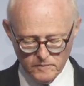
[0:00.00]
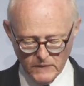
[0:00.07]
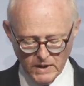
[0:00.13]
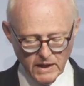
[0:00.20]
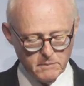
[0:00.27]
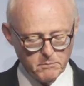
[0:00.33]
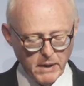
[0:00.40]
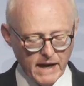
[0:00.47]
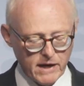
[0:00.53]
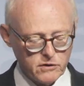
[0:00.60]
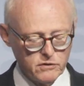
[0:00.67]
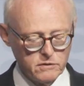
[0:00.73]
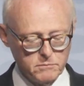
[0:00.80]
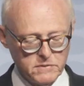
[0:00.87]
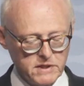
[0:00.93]
in
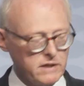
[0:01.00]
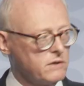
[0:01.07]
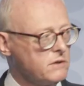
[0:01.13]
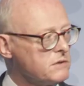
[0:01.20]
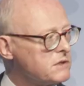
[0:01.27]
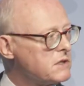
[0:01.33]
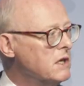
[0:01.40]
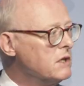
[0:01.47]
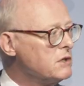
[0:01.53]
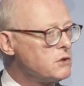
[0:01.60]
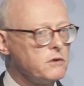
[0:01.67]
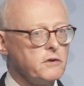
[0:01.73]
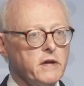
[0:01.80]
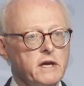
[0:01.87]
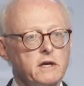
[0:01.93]
backroom deals
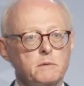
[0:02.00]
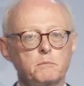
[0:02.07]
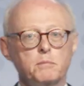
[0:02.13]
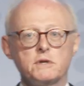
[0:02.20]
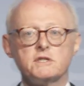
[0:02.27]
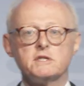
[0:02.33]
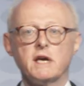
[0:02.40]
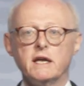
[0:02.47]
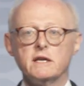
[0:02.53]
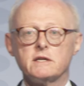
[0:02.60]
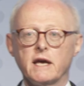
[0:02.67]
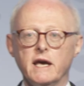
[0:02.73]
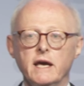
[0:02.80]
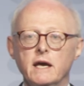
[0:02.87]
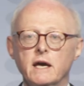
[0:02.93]
so that they can present
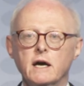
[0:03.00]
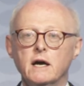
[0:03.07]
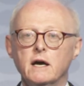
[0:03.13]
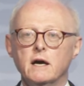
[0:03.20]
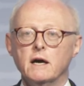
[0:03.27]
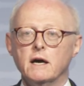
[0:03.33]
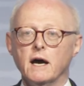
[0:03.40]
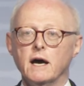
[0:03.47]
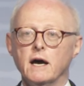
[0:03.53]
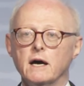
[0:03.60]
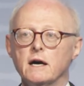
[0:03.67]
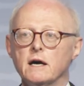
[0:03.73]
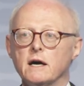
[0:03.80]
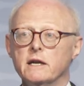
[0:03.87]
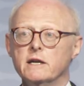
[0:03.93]
a,
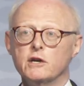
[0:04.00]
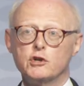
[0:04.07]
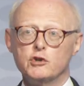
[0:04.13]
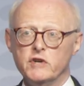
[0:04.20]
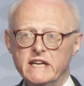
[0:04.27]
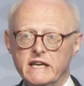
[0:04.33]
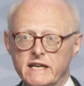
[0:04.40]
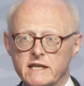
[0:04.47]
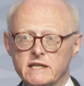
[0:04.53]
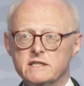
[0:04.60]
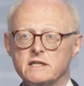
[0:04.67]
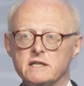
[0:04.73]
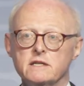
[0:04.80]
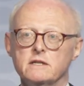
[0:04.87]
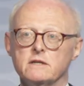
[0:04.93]
uh, an agreed
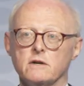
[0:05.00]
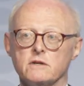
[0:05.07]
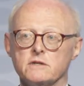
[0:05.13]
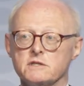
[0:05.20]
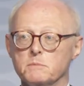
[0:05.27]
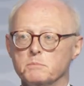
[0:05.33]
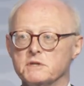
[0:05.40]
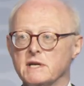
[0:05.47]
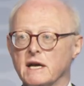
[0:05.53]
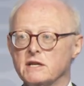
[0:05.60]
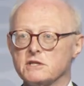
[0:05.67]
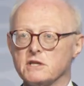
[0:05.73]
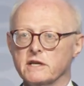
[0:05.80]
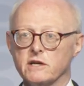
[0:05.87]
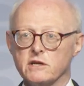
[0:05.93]
or
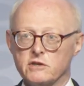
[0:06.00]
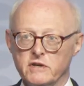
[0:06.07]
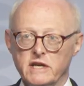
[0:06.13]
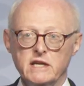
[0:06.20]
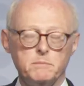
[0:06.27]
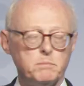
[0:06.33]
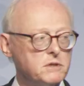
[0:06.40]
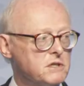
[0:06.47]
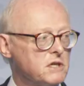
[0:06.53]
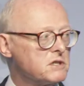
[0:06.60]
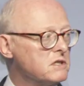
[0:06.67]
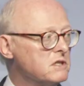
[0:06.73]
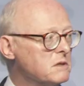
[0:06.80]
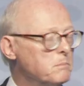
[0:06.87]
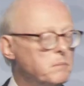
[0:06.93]
substantially agreed
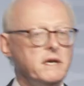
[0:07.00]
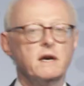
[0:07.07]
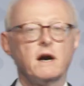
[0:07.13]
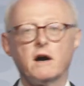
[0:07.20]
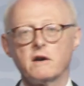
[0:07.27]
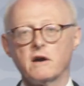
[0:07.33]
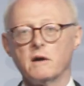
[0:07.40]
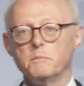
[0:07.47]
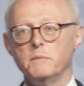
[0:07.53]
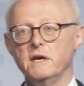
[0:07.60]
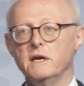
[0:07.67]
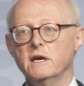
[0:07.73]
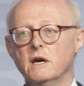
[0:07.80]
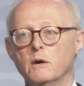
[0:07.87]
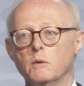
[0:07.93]
position to the
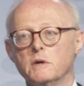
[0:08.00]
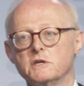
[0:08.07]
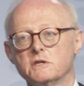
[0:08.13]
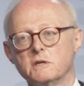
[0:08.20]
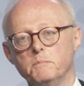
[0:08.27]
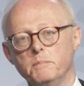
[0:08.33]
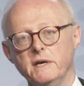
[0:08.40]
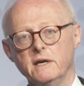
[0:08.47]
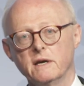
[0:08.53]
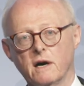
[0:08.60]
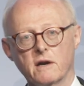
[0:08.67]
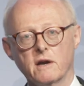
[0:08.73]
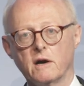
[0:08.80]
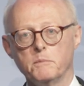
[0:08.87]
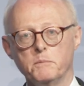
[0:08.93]
PRRB, which the
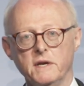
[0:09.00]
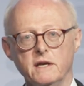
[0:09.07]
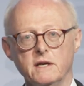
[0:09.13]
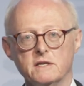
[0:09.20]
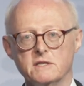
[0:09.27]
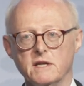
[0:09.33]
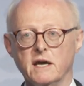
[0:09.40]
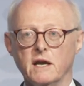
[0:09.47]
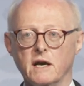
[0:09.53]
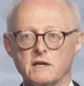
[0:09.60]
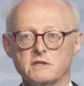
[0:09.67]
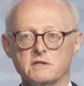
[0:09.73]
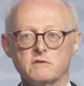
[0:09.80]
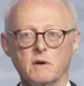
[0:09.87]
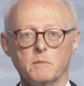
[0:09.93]
PRRB is then
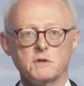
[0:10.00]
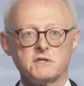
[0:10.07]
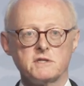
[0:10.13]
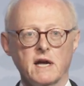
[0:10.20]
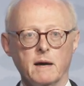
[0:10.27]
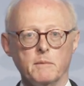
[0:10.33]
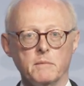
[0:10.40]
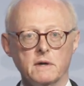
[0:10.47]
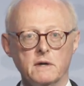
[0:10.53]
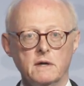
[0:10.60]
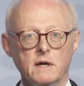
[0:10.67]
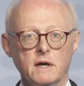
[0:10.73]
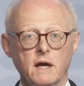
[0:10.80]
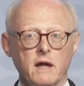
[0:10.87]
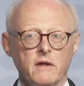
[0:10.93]
asked to rubber stamp.
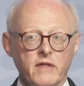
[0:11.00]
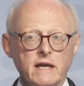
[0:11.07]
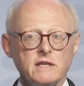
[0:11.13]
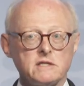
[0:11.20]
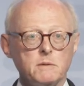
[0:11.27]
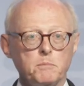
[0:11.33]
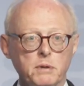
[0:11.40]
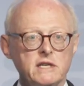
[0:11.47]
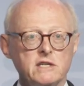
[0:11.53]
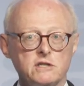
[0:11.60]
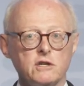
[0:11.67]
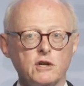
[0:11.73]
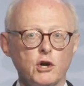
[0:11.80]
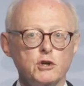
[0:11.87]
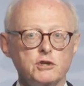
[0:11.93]
That's the police
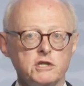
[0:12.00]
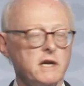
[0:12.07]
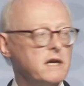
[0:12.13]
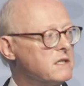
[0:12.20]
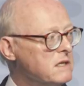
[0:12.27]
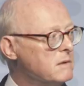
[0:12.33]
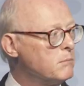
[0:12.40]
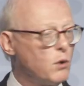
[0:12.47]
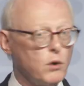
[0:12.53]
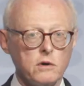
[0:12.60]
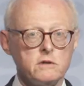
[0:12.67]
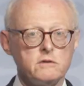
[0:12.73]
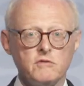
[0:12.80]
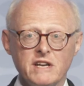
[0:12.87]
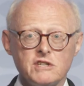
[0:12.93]
negotiating
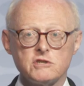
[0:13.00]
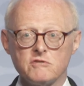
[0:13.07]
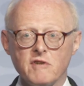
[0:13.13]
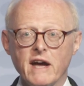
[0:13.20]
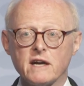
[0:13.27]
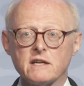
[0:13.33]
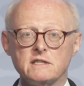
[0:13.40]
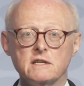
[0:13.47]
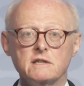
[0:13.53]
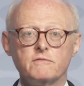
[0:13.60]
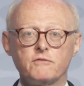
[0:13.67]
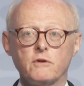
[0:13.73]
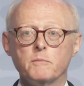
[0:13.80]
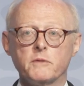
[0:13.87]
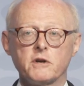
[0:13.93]
board resurrected
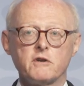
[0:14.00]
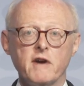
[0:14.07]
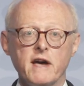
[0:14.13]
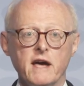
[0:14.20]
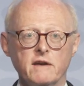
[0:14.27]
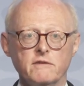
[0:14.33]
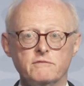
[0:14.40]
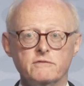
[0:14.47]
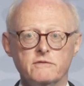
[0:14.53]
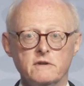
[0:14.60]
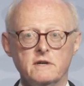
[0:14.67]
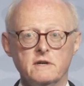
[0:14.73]
from the grave.